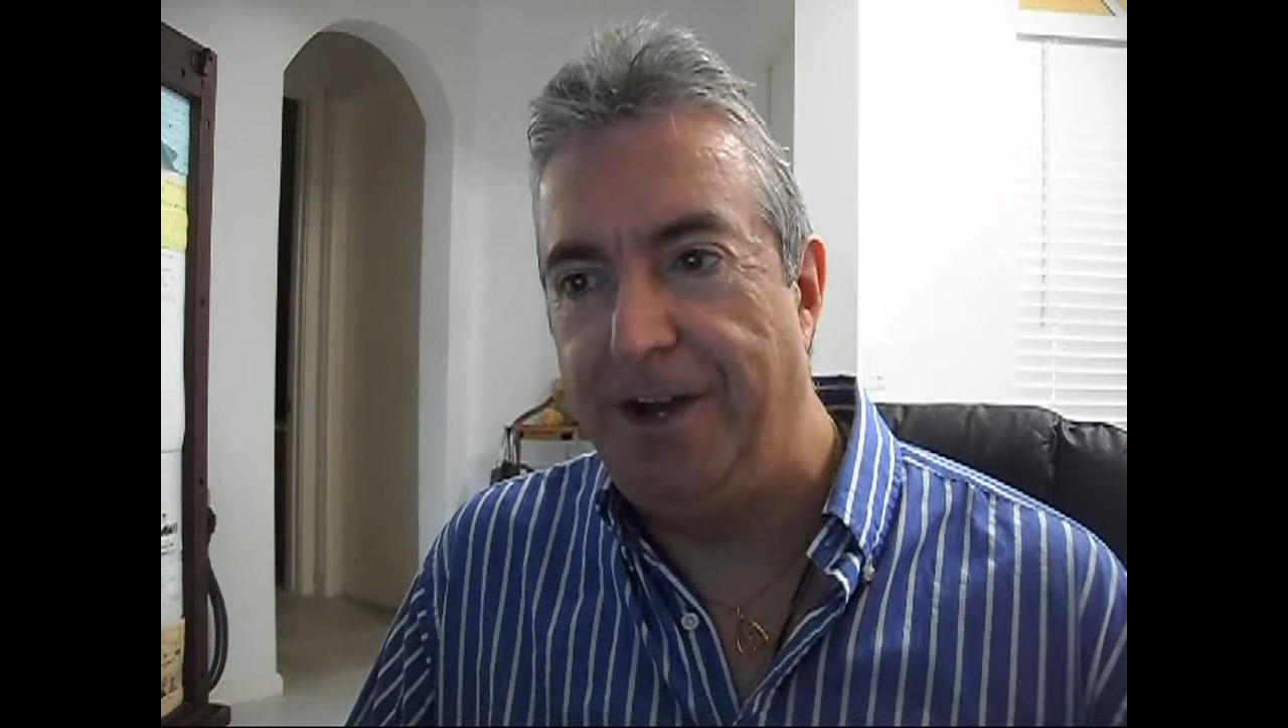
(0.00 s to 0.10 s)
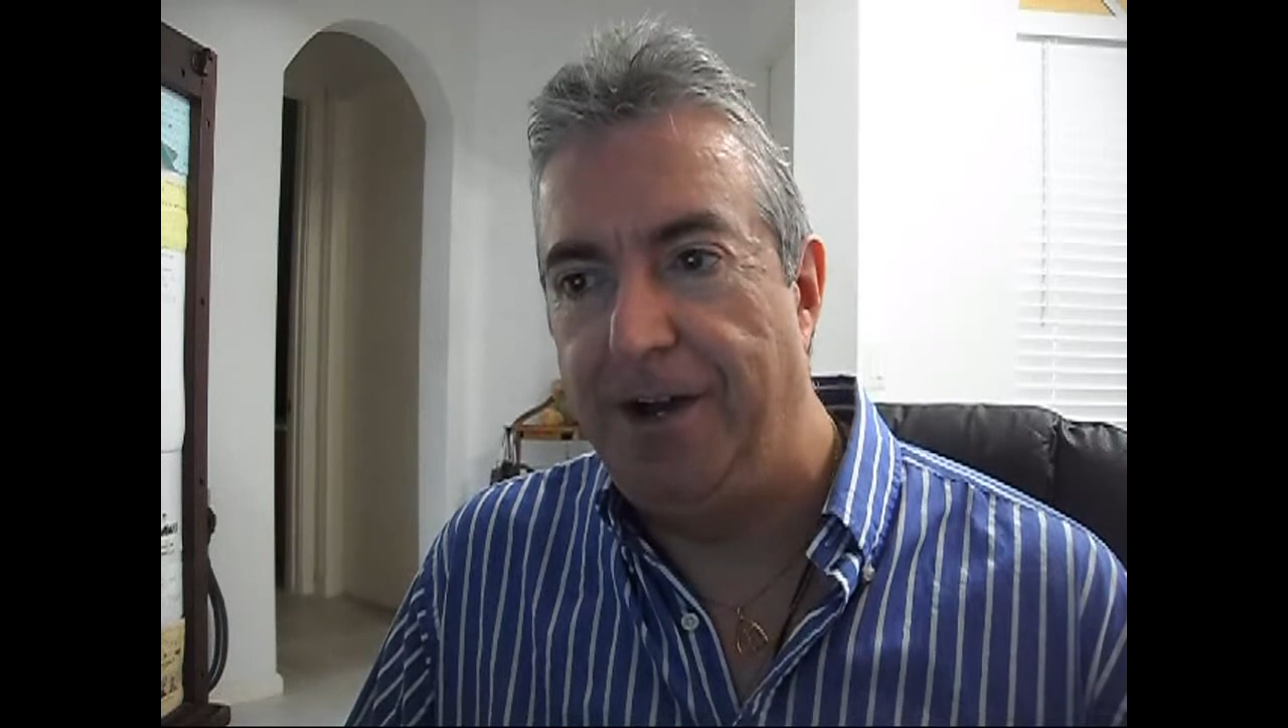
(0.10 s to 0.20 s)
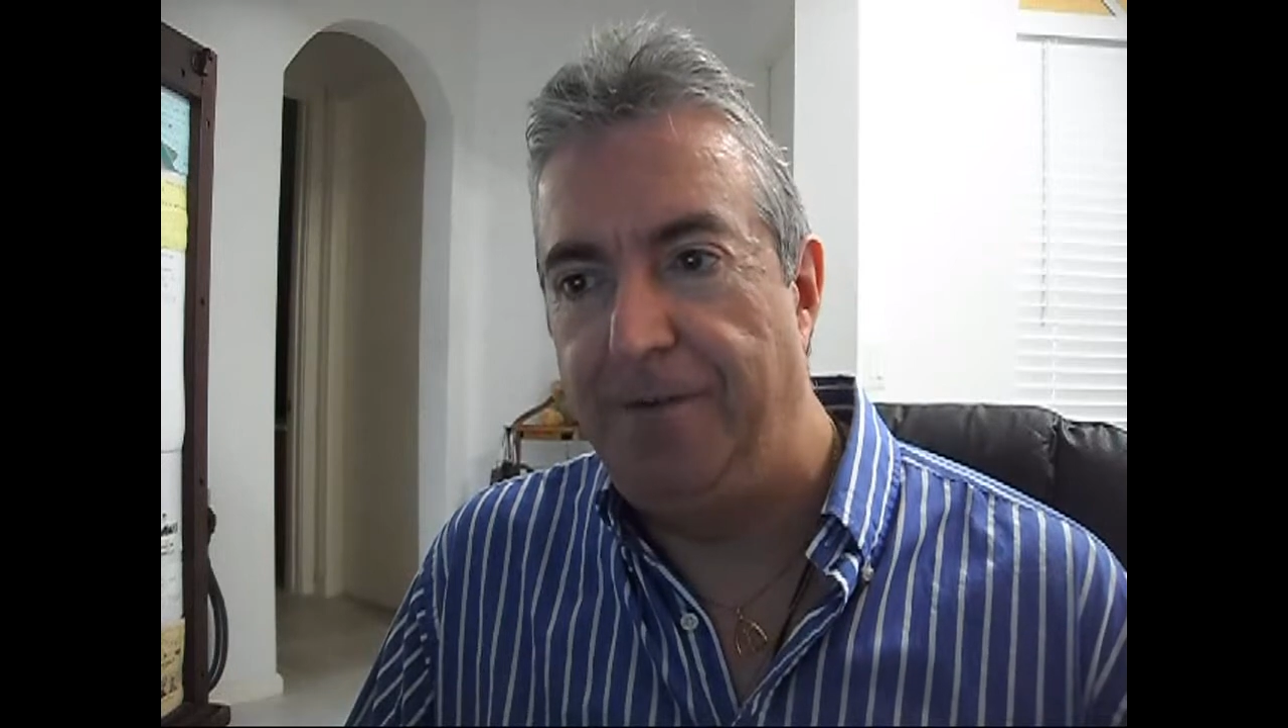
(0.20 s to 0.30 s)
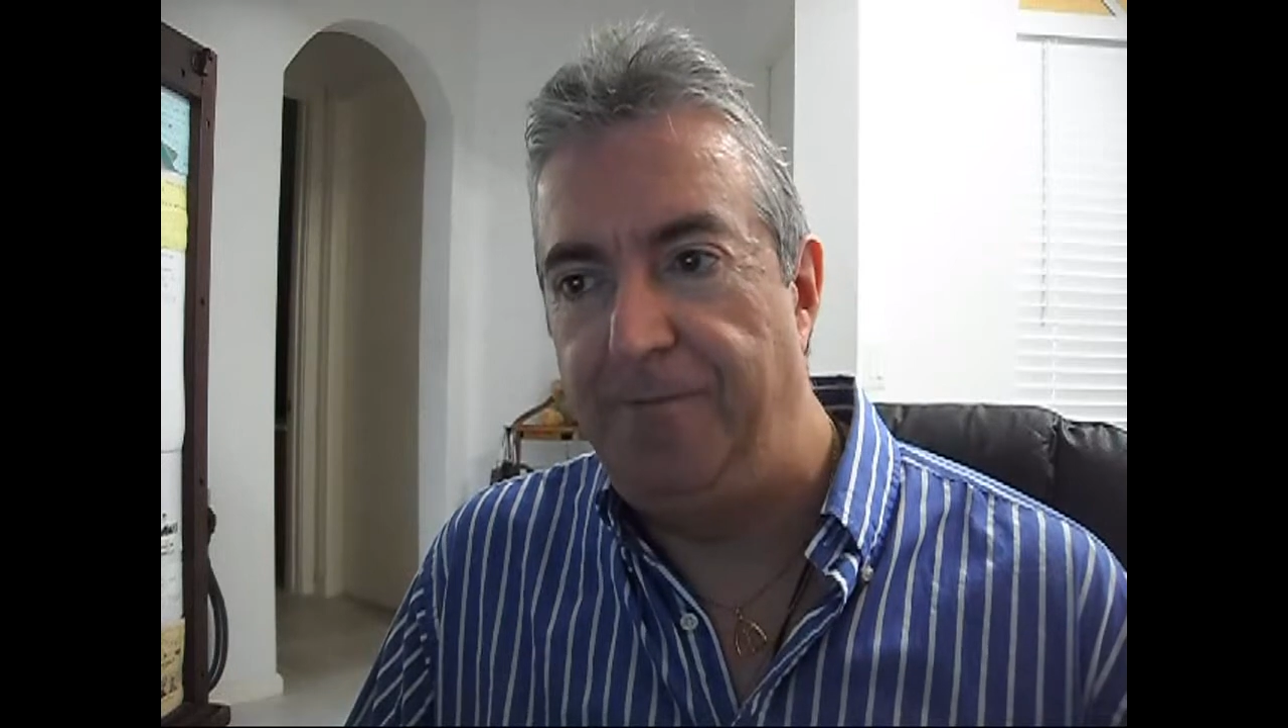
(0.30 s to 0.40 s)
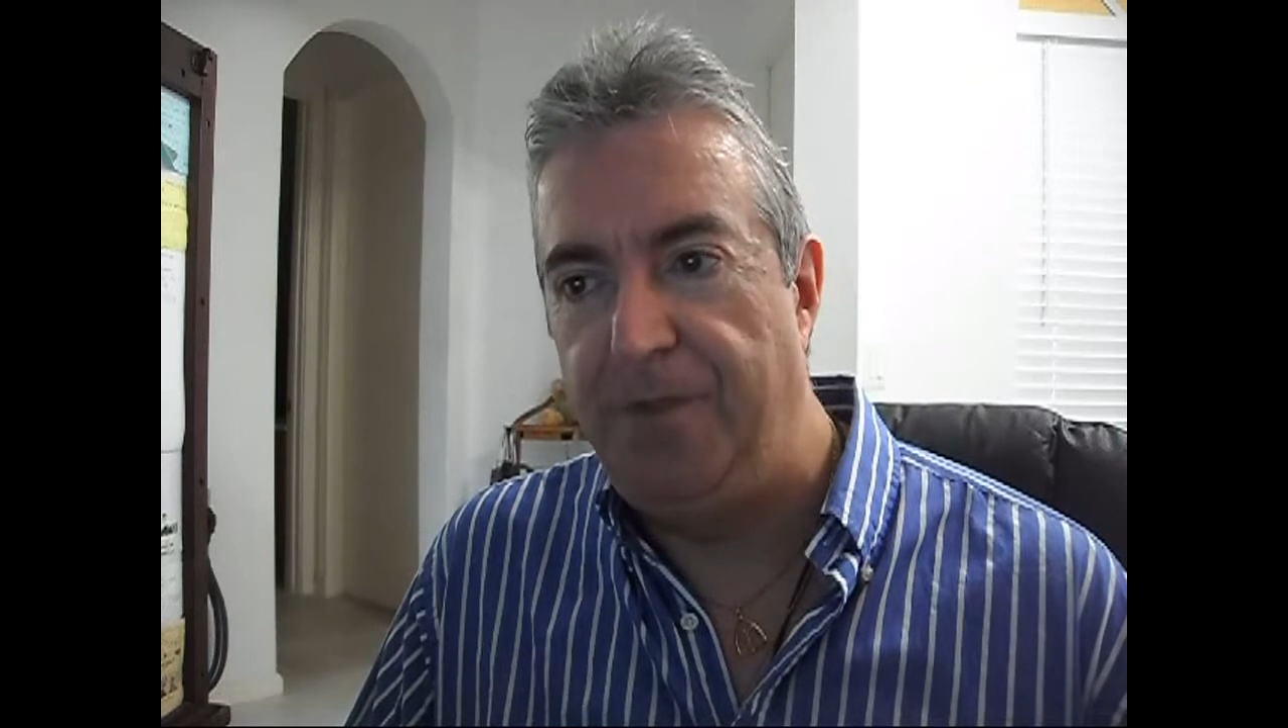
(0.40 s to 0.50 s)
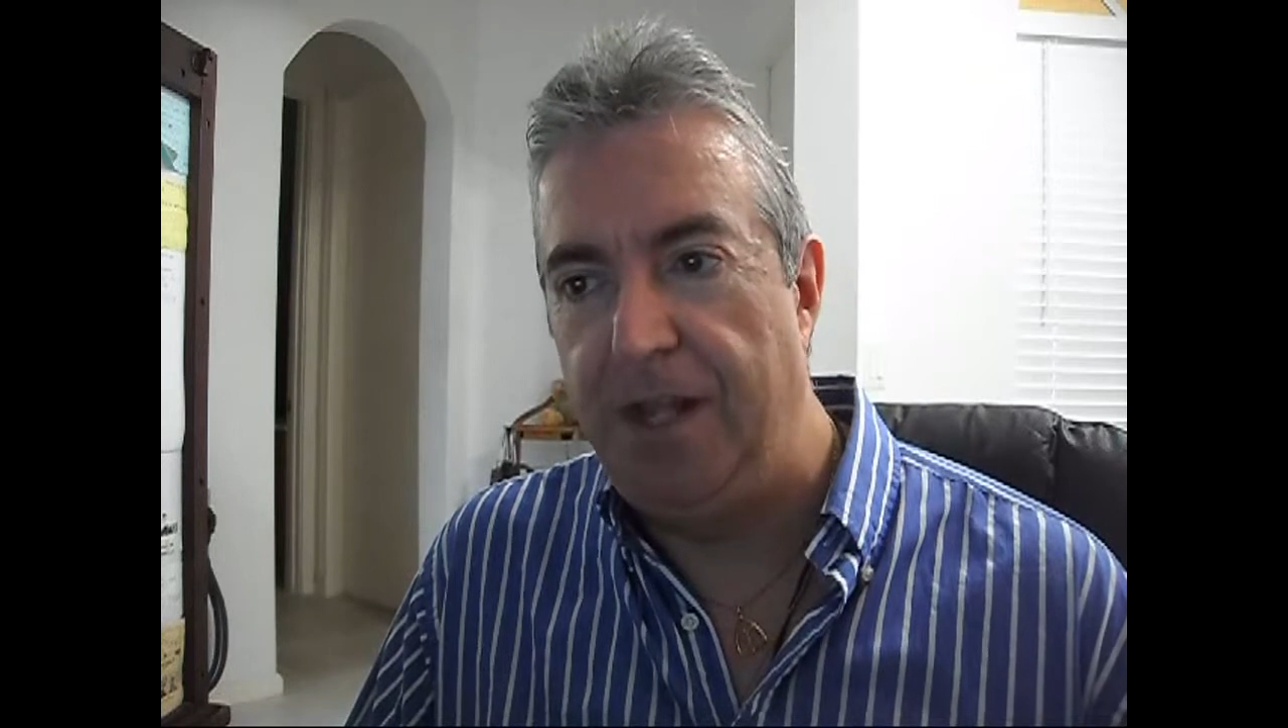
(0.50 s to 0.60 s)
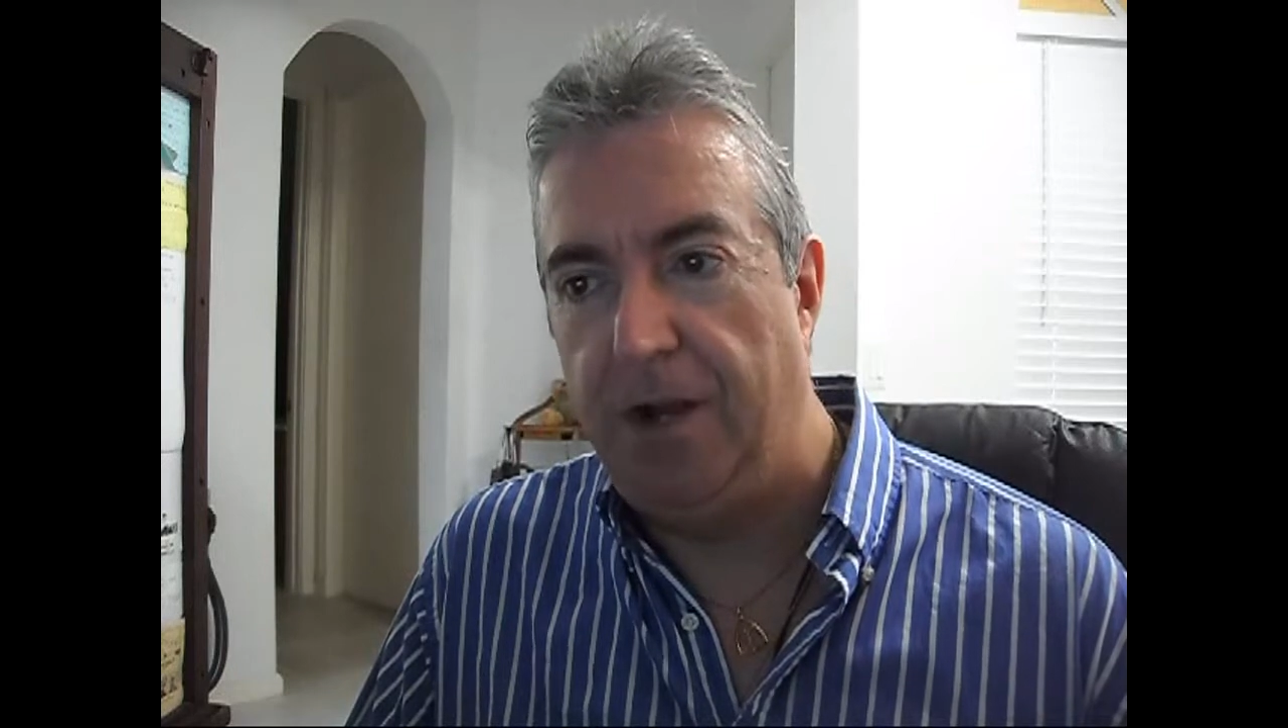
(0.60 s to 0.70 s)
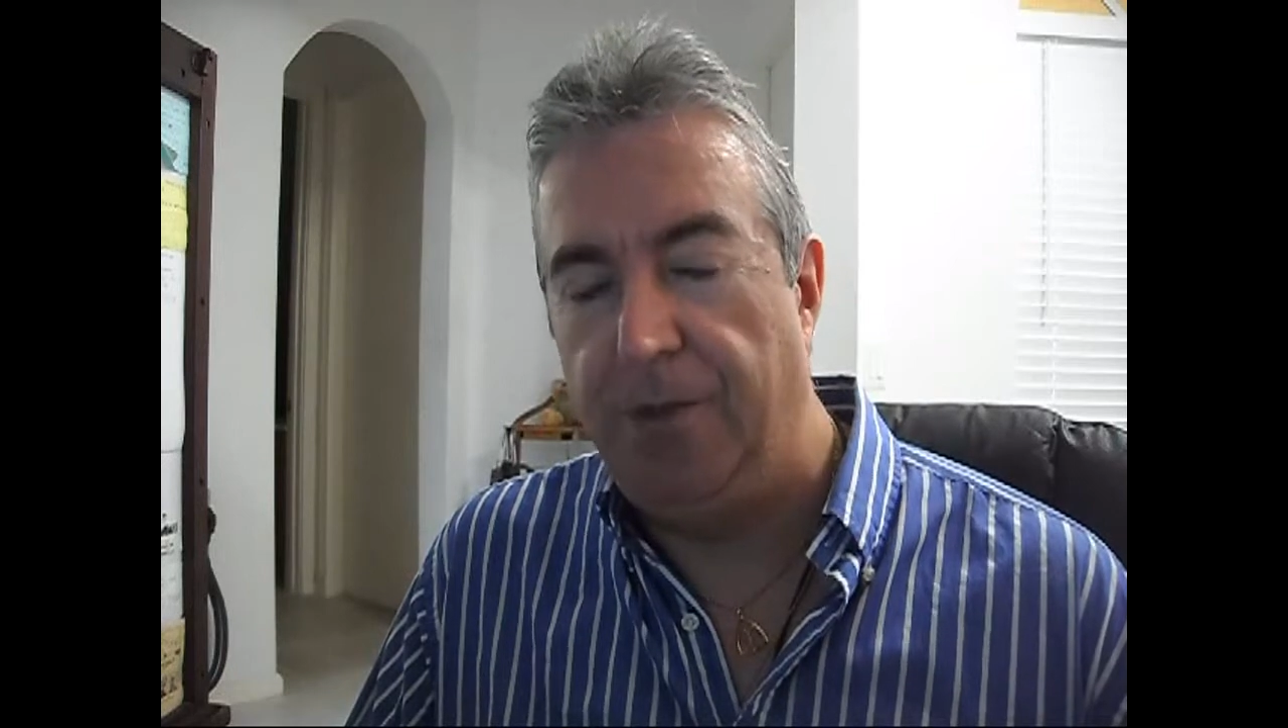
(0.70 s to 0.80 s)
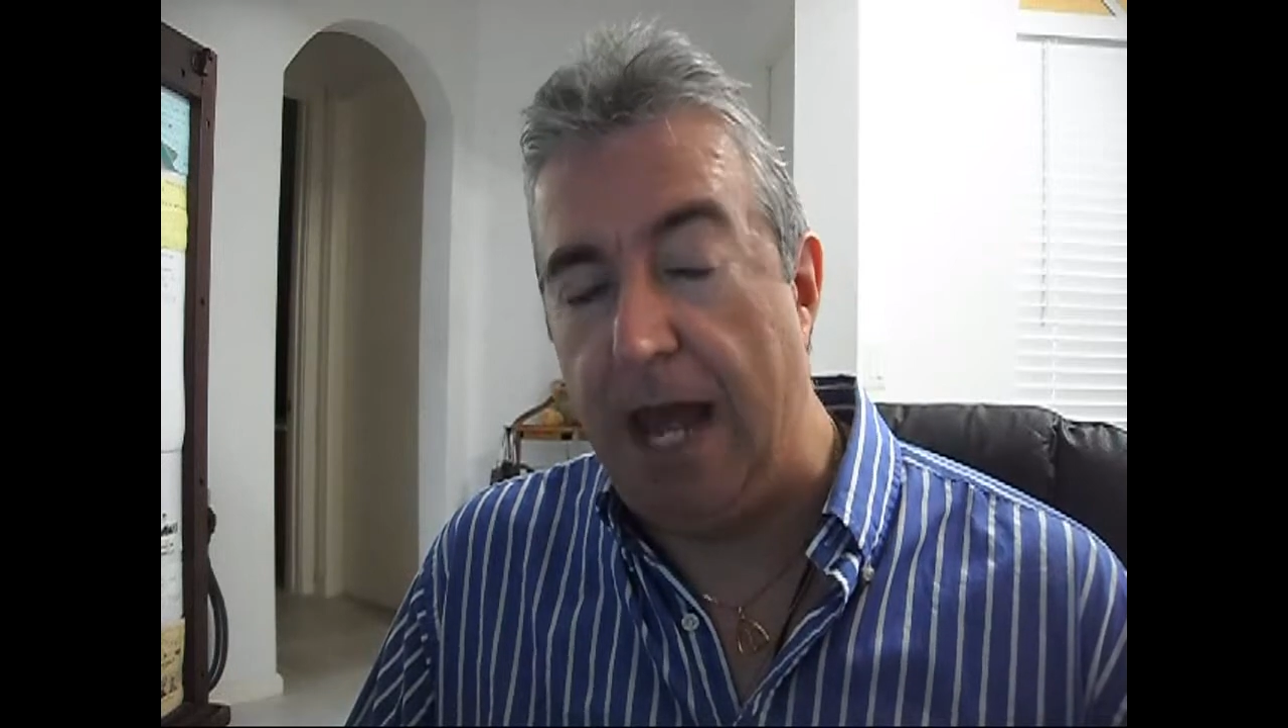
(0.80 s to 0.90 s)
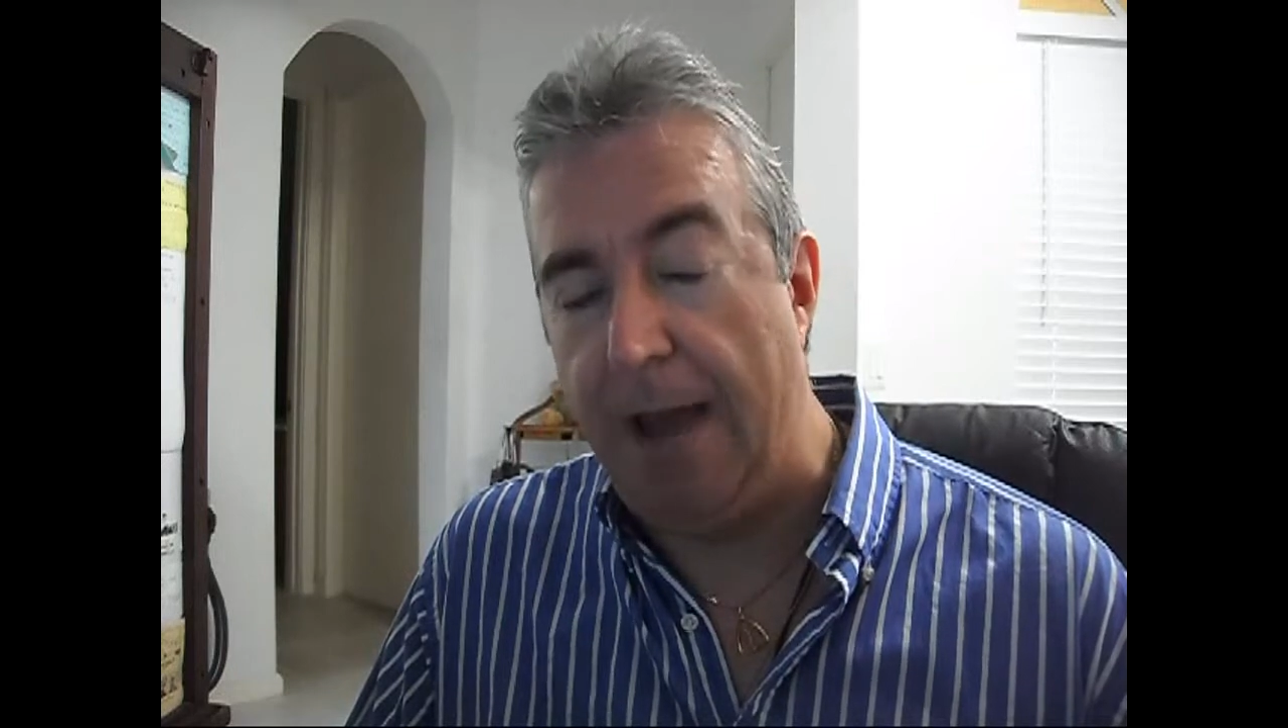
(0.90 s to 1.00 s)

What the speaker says: the